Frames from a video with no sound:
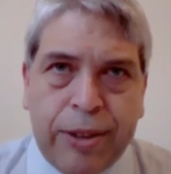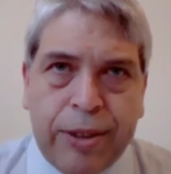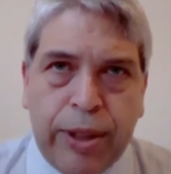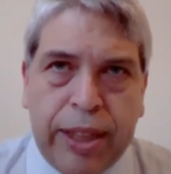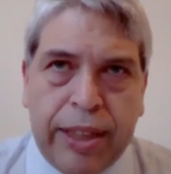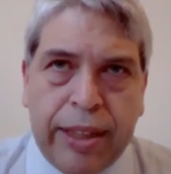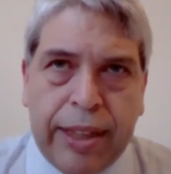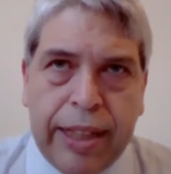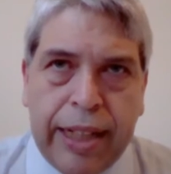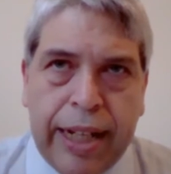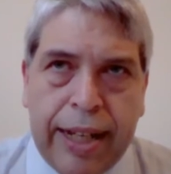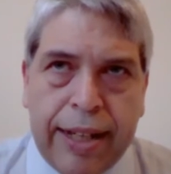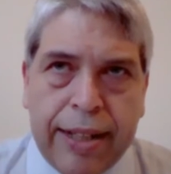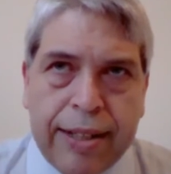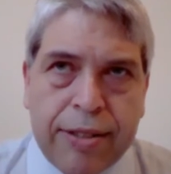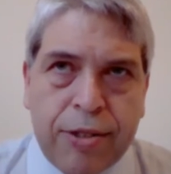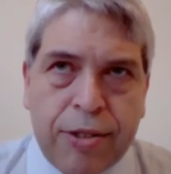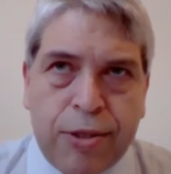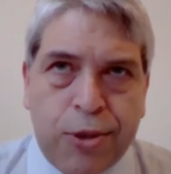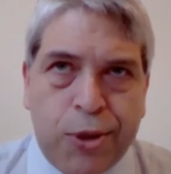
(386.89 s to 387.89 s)
during the
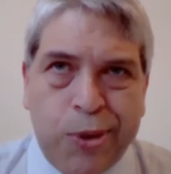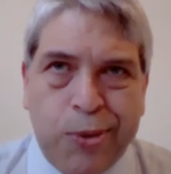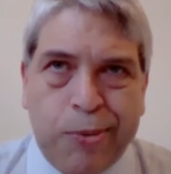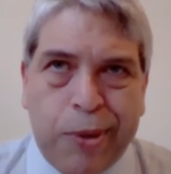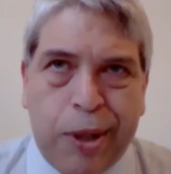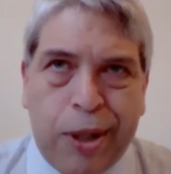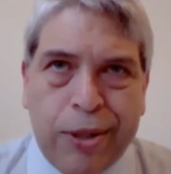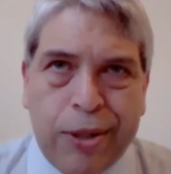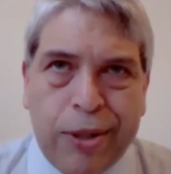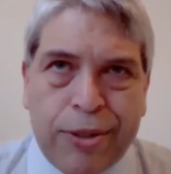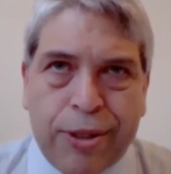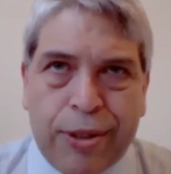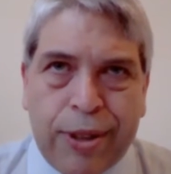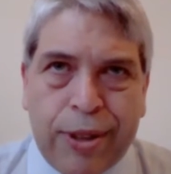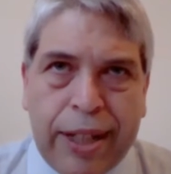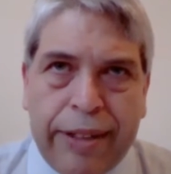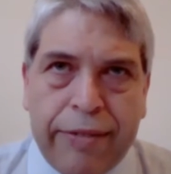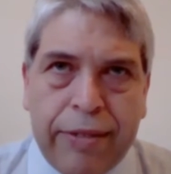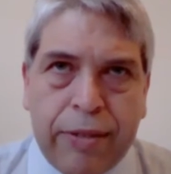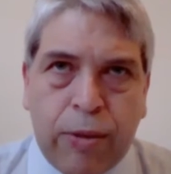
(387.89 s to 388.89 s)
last 2 months
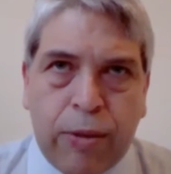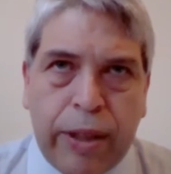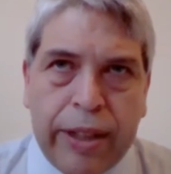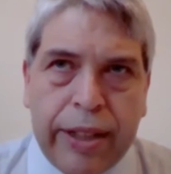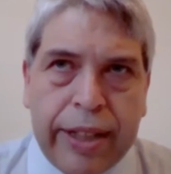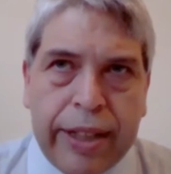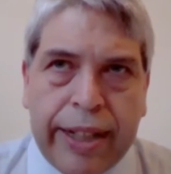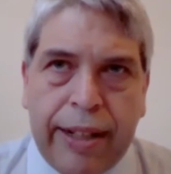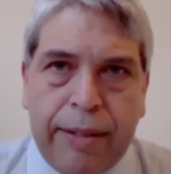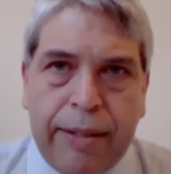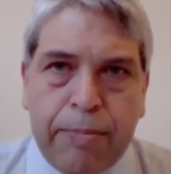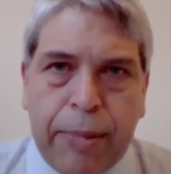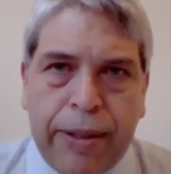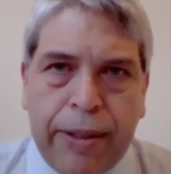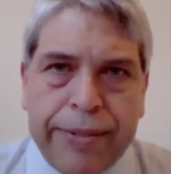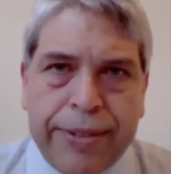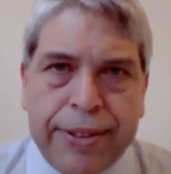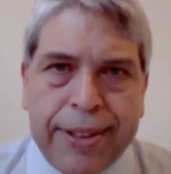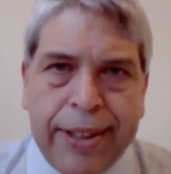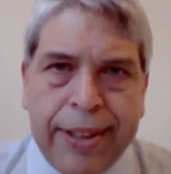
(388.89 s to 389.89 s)
or 1.5
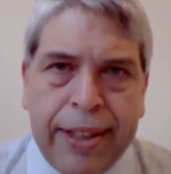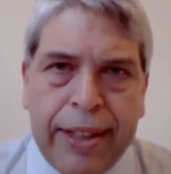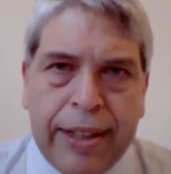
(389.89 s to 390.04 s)
months